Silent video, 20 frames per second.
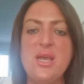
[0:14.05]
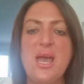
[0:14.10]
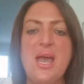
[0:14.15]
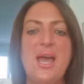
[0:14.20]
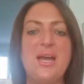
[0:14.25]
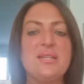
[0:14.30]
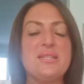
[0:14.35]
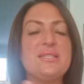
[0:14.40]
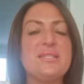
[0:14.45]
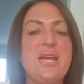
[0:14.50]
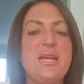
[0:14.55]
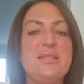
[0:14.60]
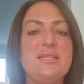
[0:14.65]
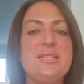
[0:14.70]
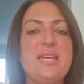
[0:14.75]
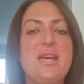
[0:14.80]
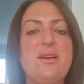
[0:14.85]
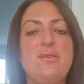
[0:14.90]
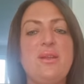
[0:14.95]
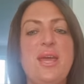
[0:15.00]
at
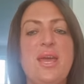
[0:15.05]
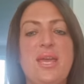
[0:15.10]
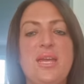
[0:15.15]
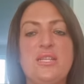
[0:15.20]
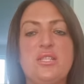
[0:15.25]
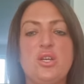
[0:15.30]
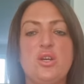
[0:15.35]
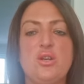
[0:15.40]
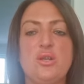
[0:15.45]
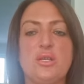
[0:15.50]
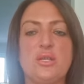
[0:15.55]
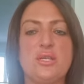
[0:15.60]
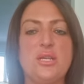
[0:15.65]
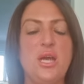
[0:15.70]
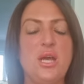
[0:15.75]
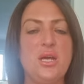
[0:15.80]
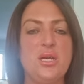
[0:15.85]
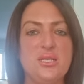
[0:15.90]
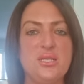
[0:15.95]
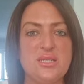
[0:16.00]
Sandown, Haydock,
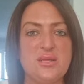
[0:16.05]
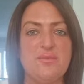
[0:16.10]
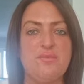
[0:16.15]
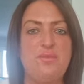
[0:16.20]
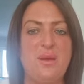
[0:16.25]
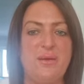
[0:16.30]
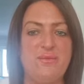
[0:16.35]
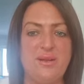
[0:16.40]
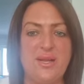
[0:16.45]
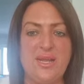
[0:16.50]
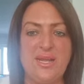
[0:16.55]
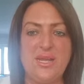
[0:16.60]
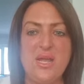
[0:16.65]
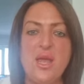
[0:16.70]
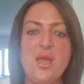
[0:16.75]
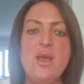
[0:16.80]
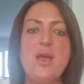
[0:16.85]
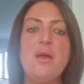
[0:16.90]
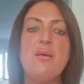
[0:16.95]
Nars, Beverley,